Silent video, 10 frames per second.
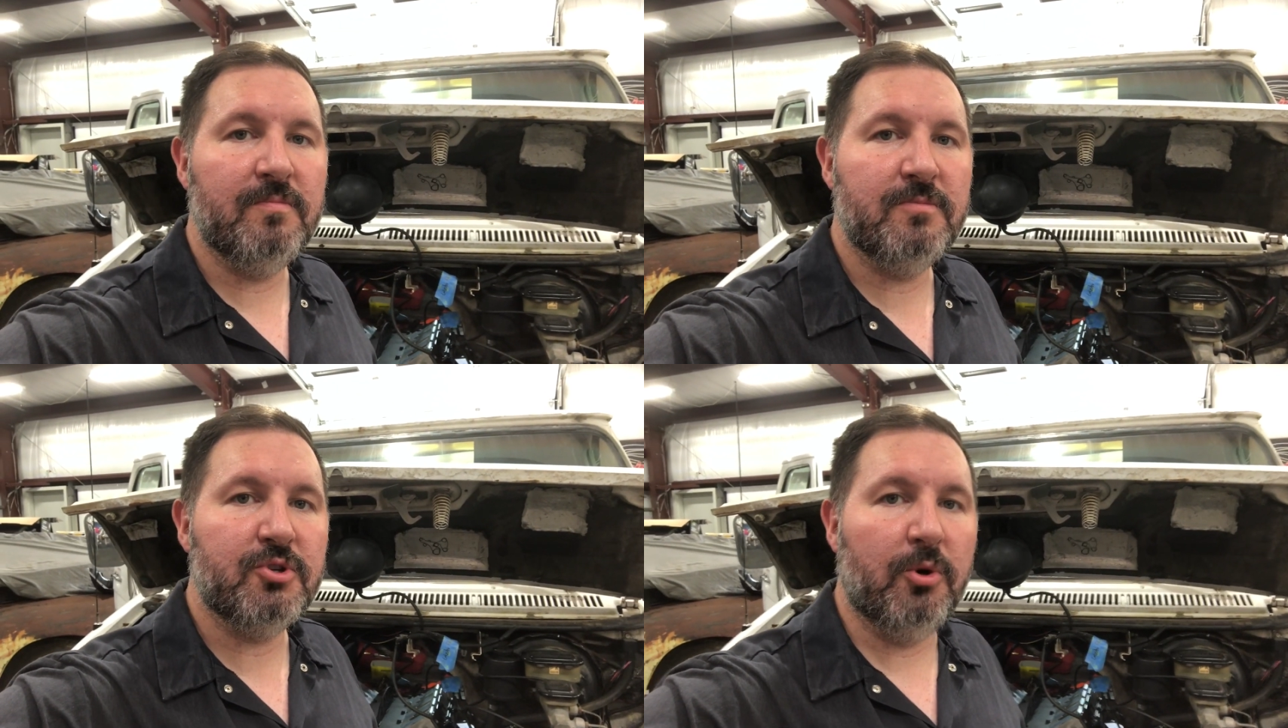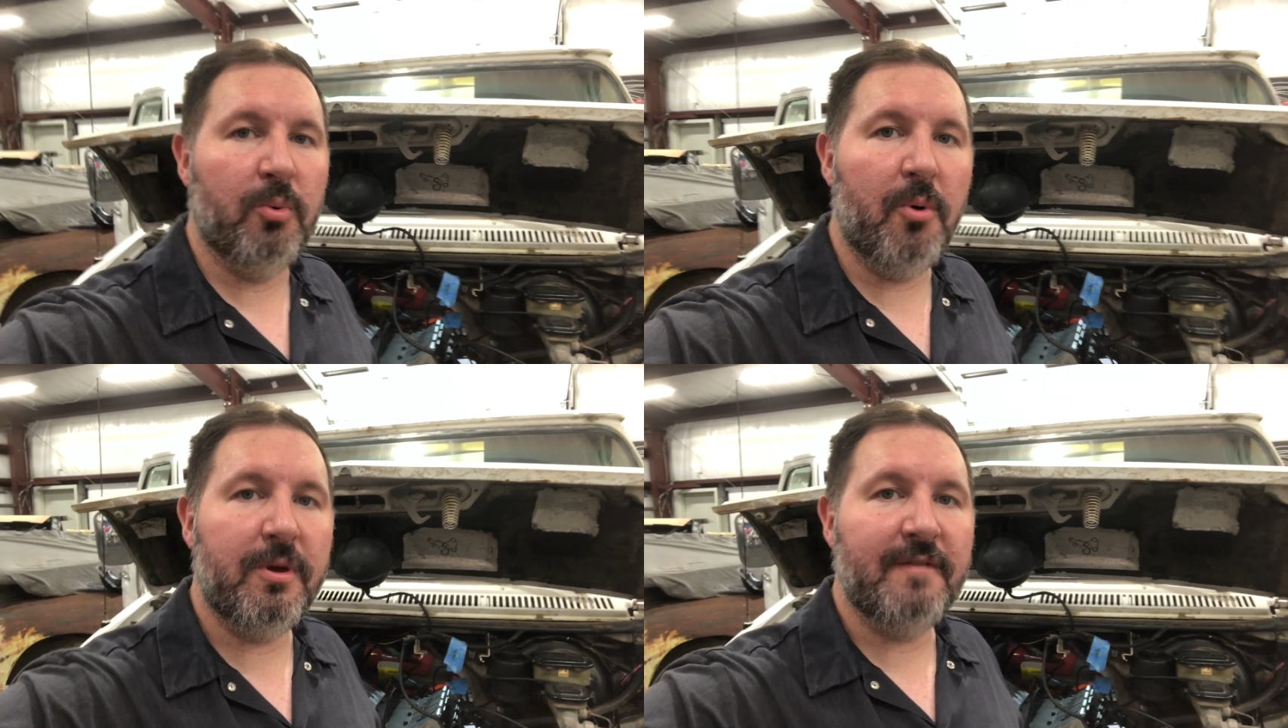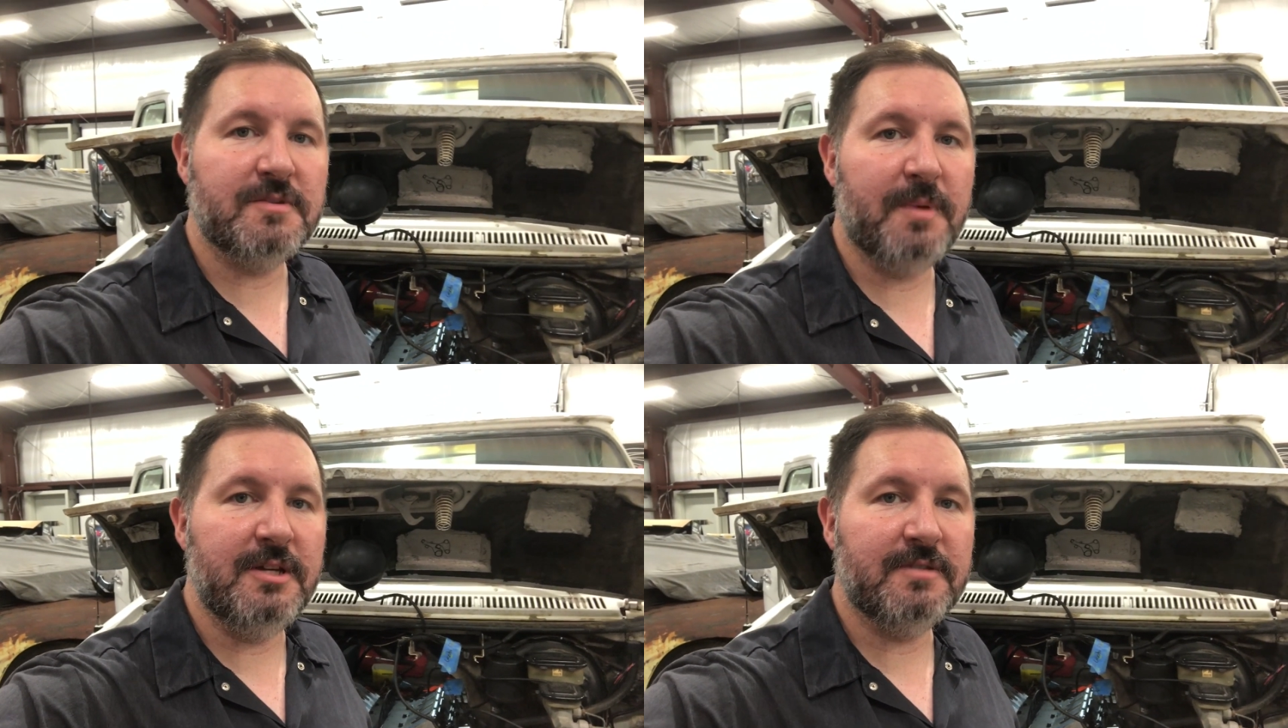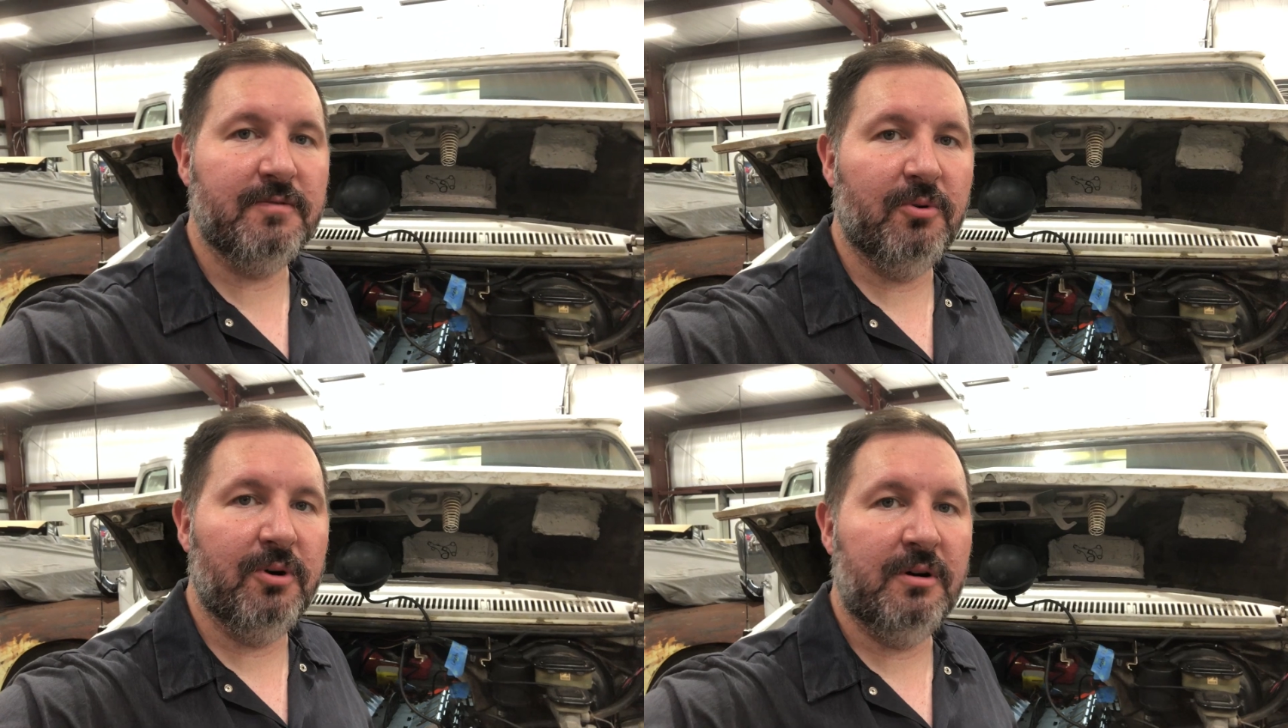sort of what we have space
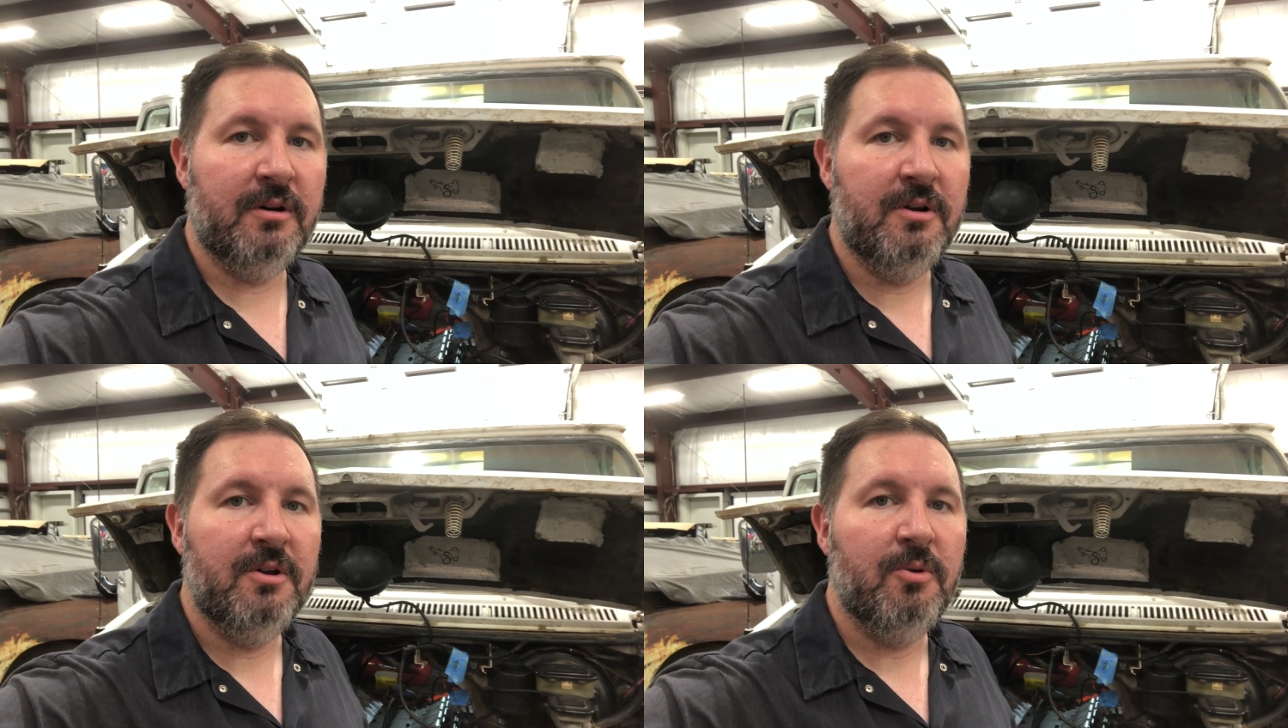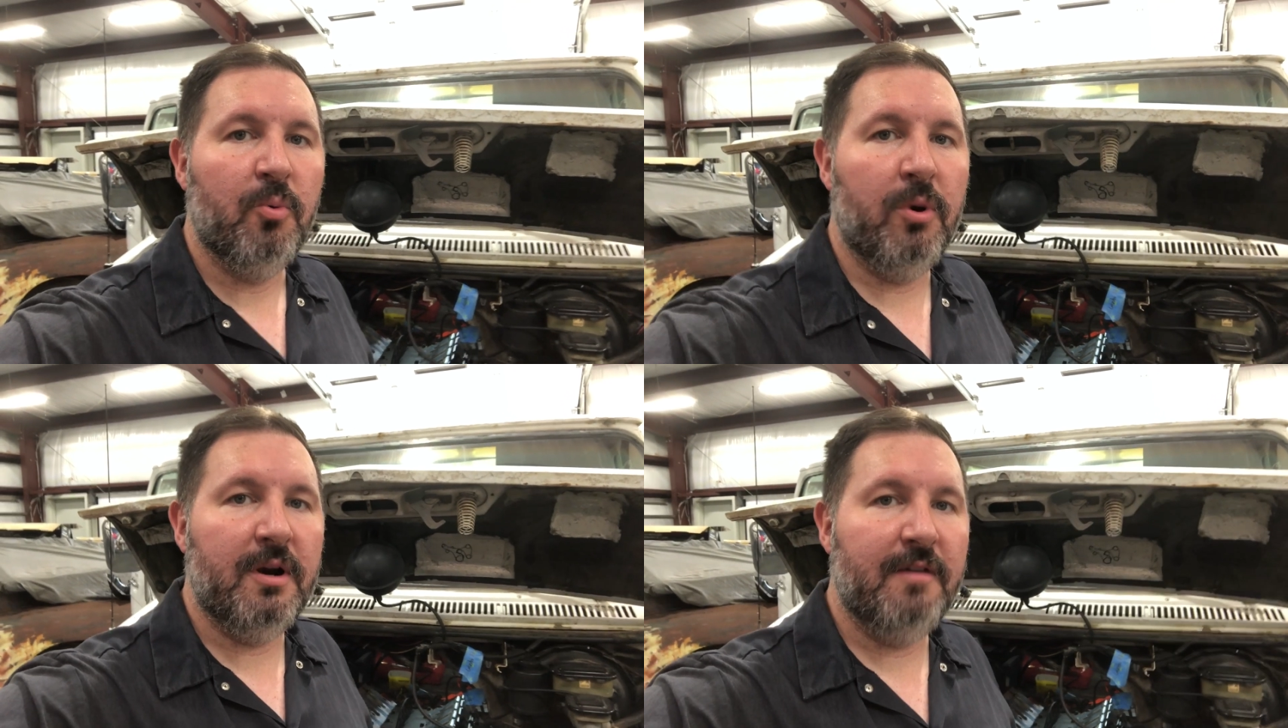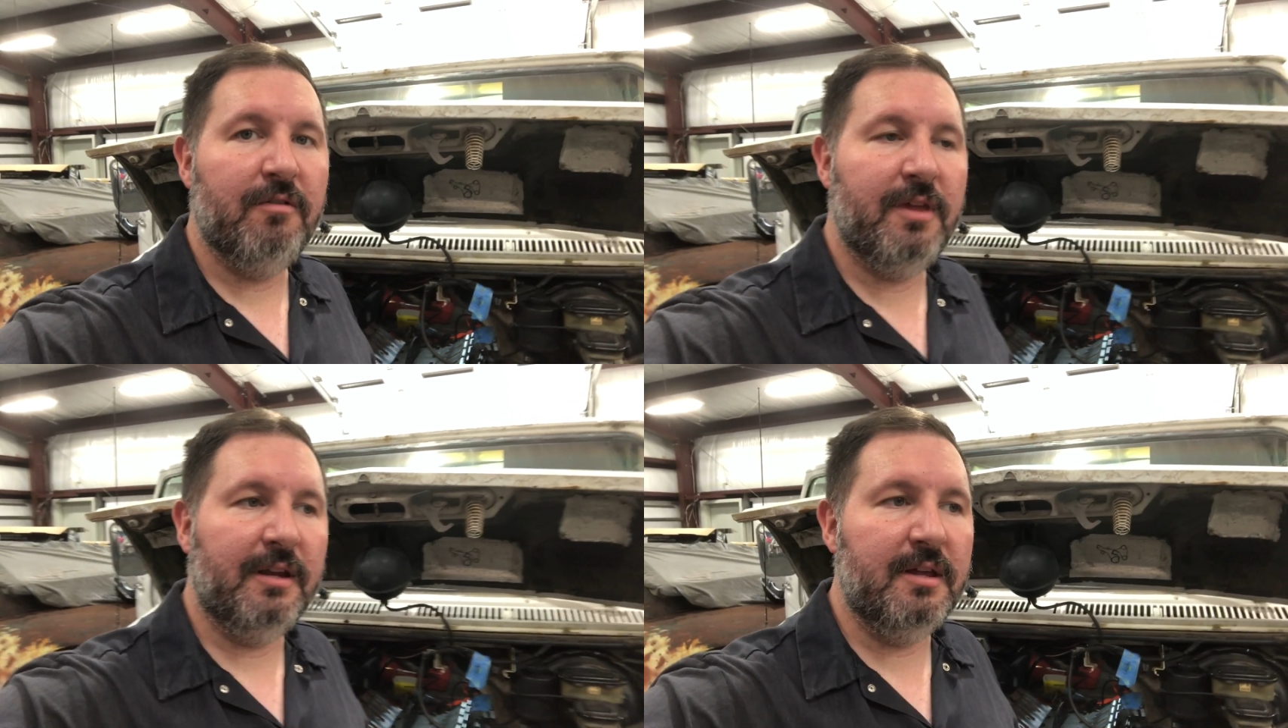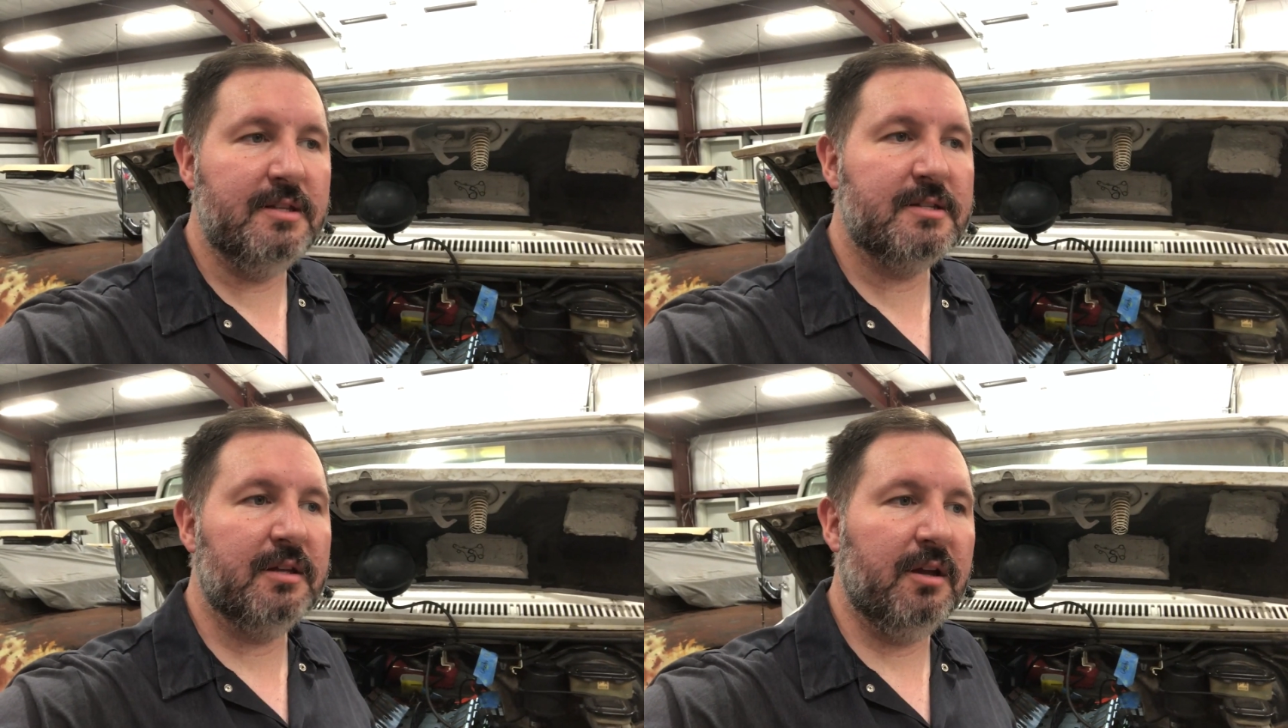for, where everything
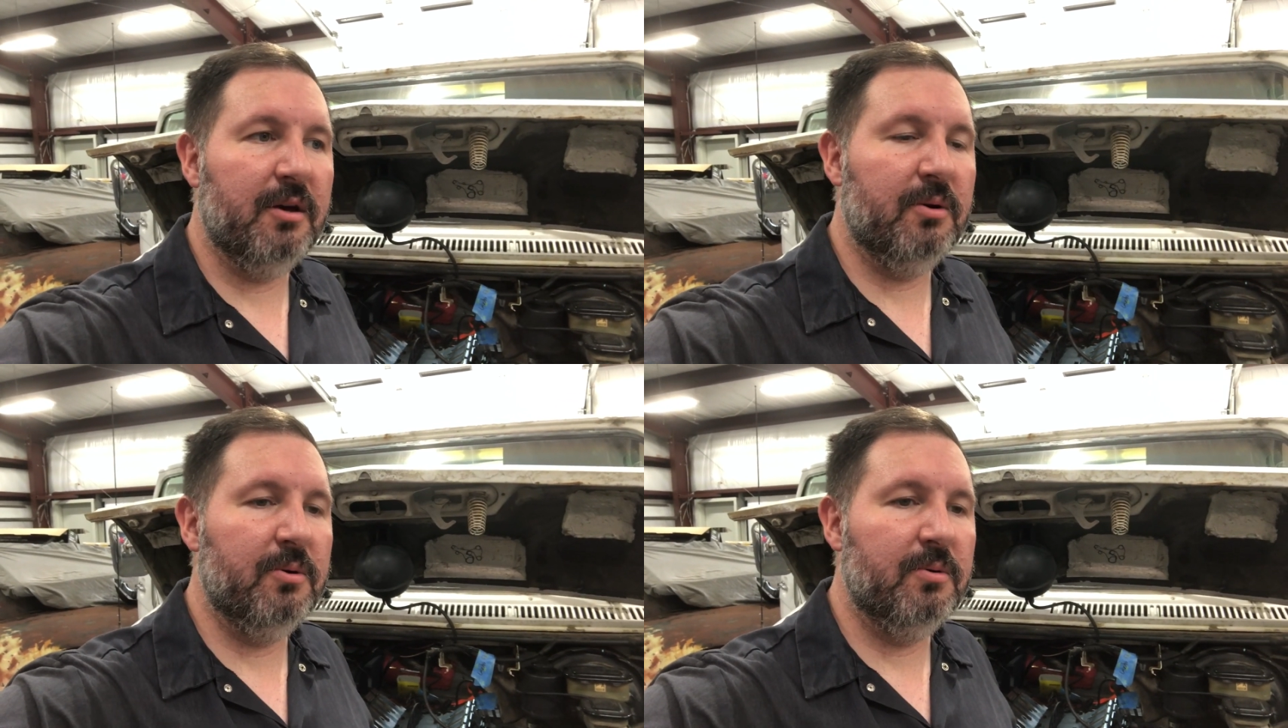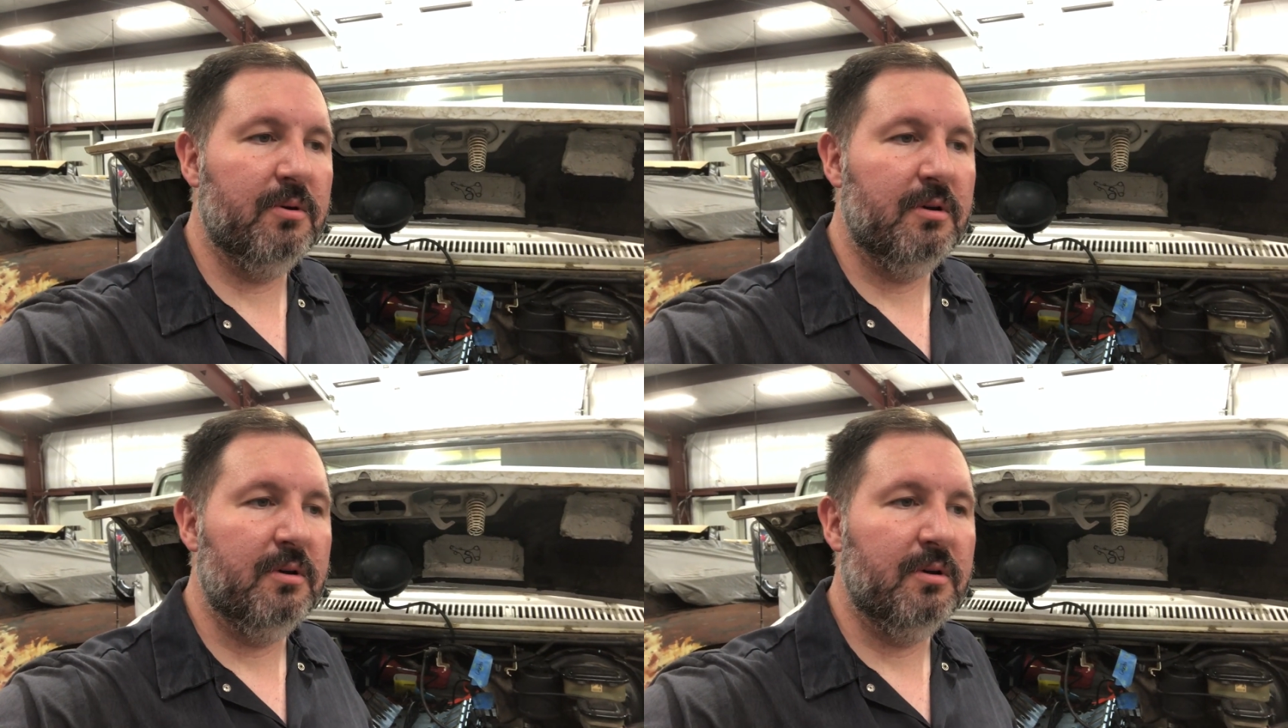needs to go,